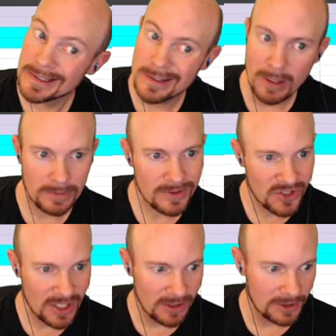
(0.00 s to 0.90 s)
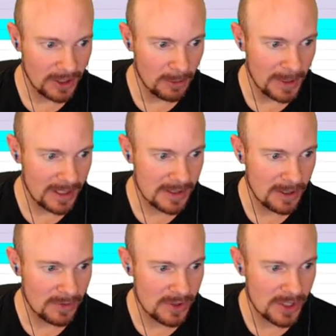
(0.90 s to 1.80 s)
Zoltan Shield, though, man.
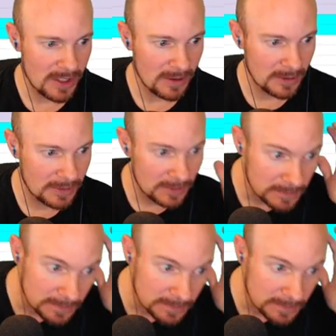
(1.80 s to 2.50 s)
Zoltan Shield.